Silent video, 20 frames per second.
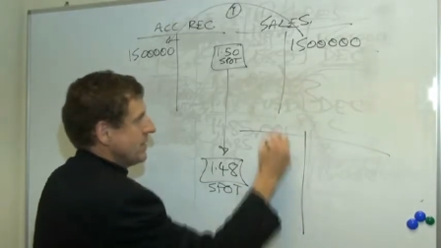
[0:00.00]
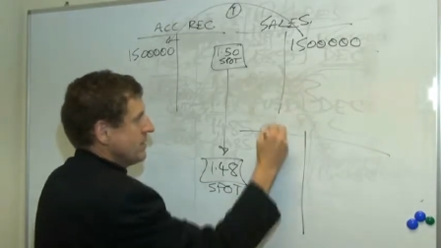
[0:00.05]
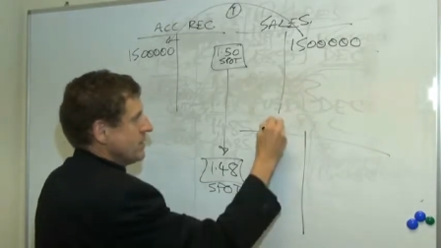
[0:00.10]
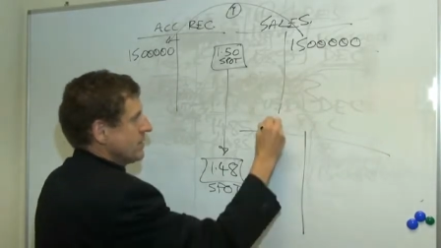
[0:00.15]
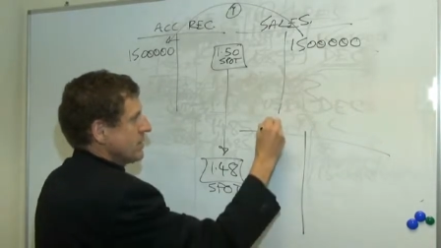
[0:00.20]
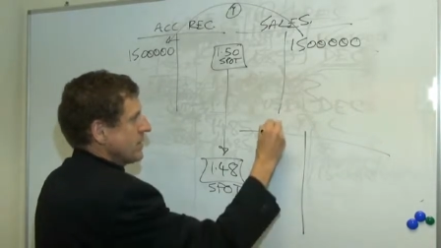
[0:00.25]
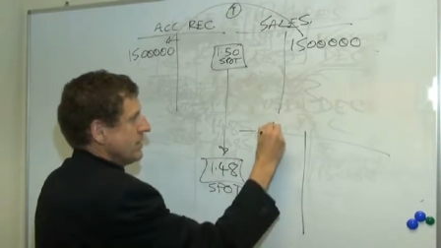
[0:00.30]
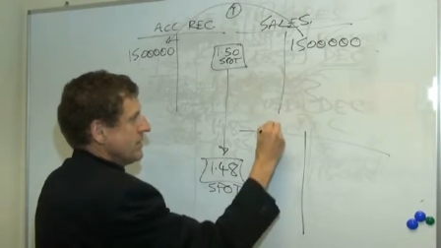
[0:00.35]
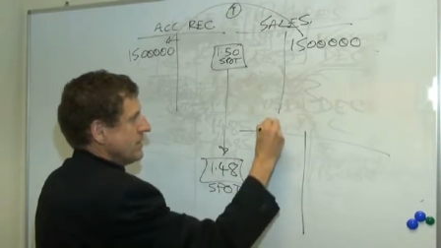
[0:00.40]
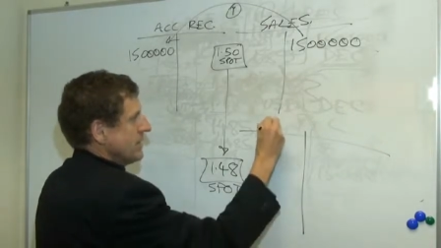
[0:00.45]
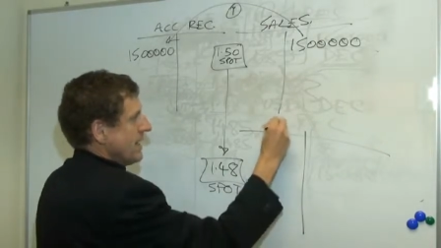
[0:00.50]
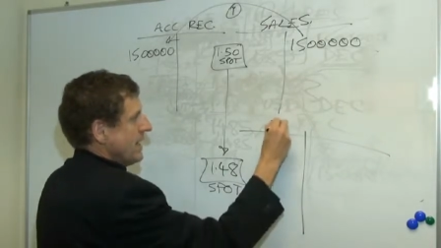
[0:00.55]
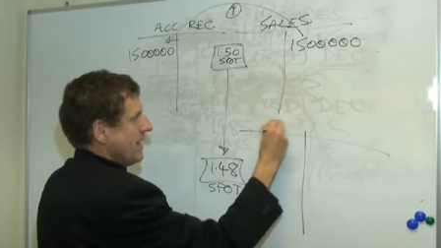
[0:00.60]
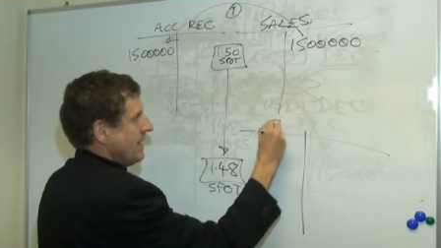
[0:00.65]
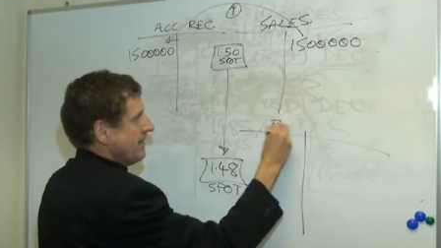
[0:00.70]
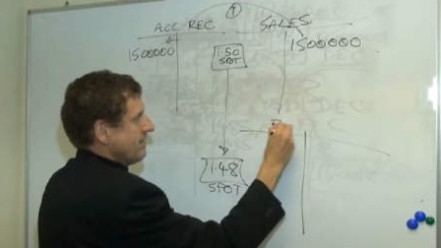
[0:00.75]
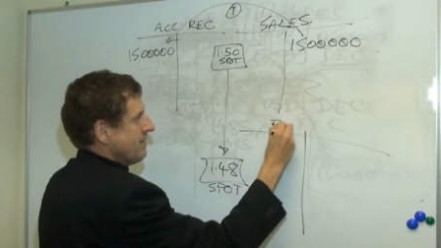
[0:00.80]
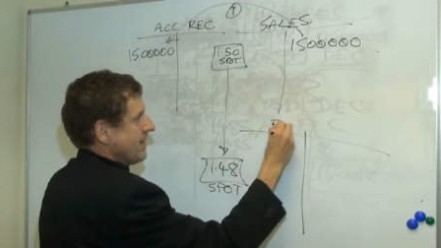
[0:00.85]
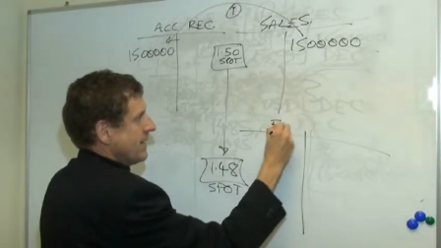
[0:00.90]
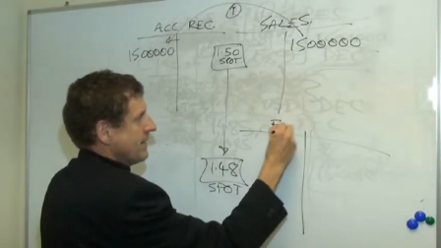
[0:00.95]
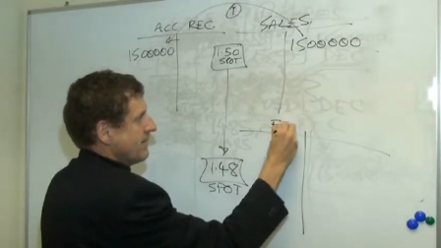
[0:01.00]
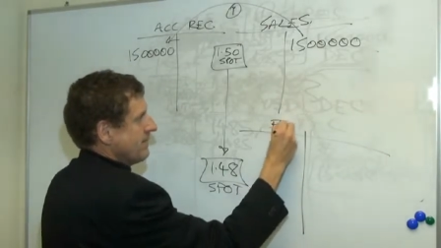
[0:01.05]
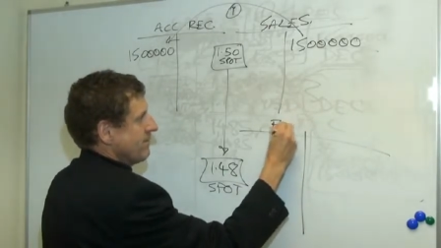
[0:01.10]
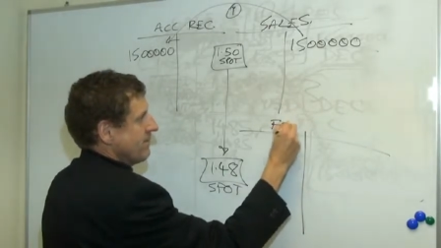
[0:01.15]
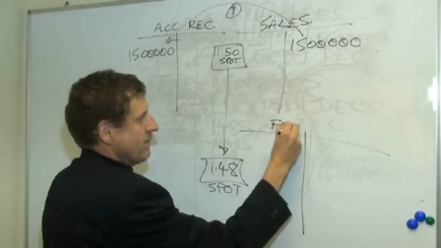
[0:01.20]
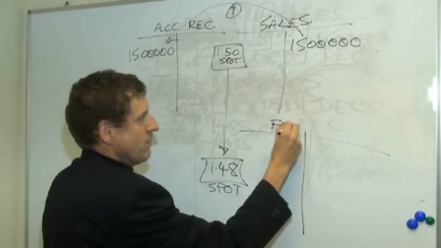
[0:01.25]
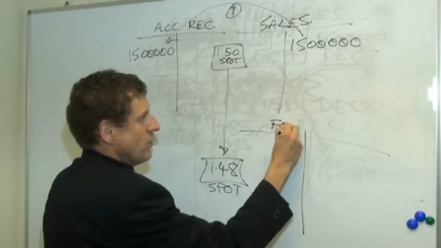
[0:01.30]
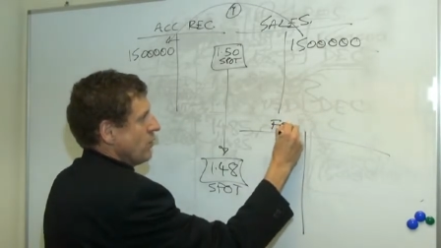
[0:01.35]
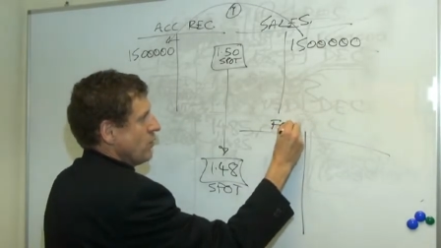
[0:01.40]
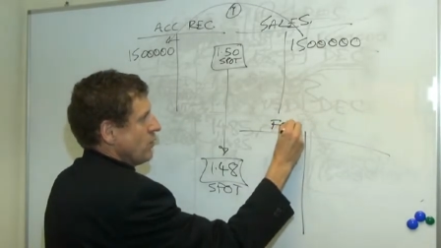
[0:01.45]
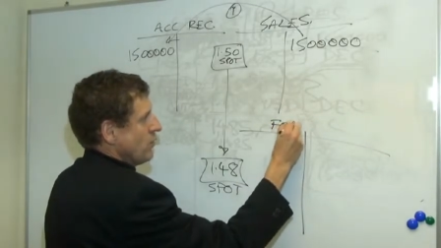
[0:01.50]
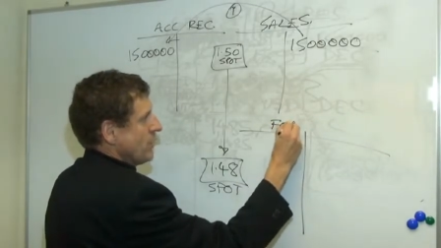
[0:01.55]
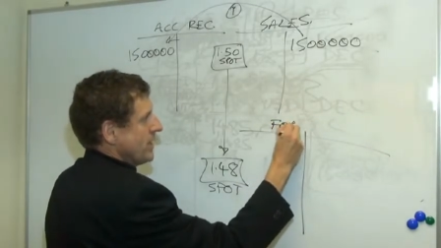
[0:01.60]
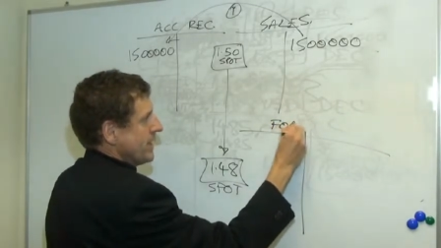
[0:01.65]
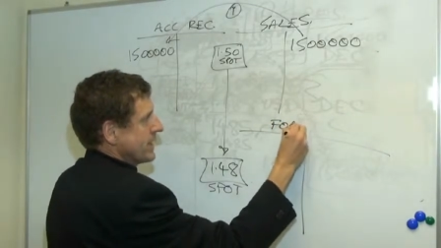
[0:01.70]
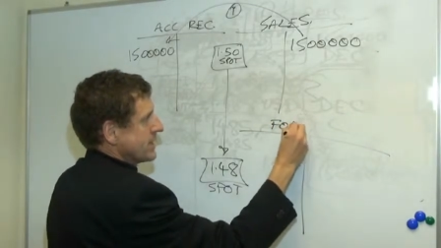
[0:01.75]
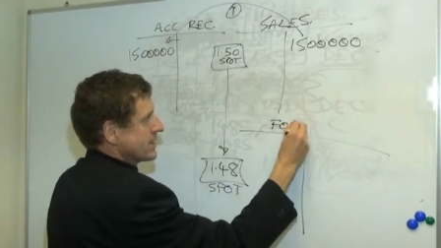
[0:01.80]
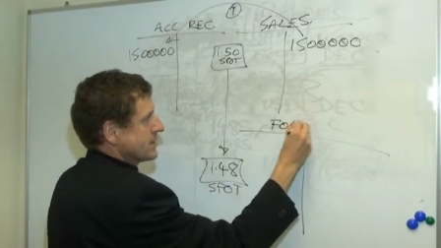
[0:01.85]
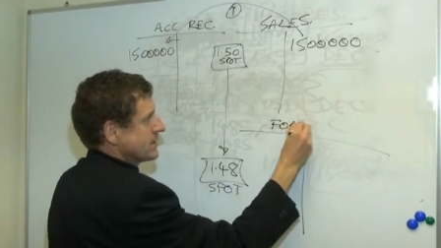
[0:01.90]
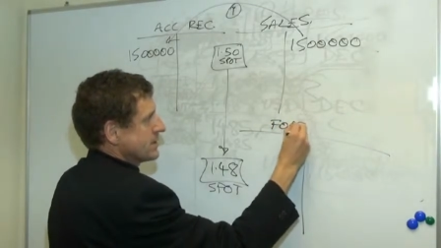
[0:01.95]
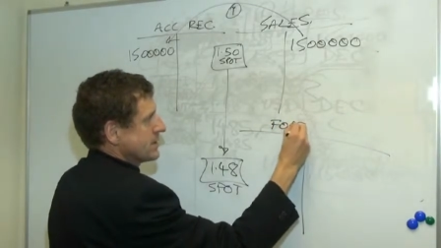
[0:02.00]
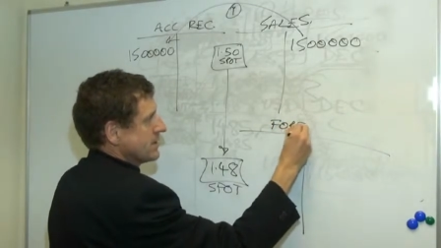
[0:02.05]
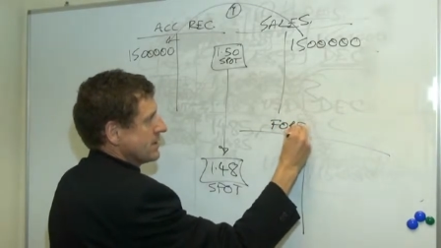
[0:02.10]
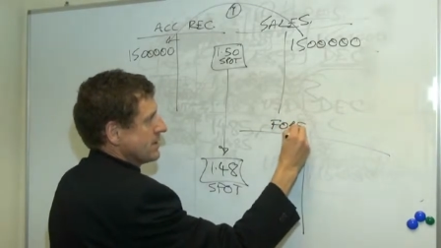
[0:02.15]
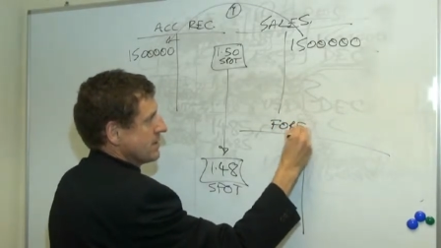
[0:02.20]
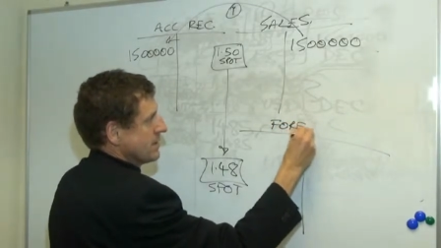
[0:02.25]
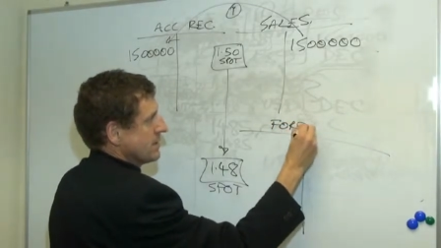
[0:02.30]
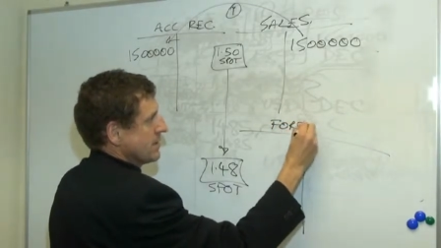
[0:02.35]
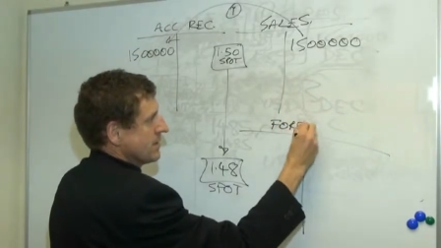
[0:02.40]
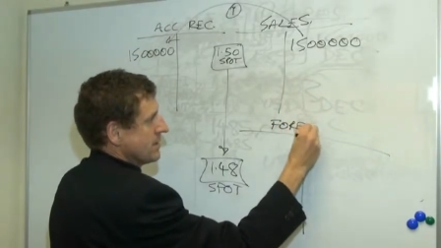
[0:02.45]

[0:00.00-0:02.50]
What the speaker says: You're going to have a Forex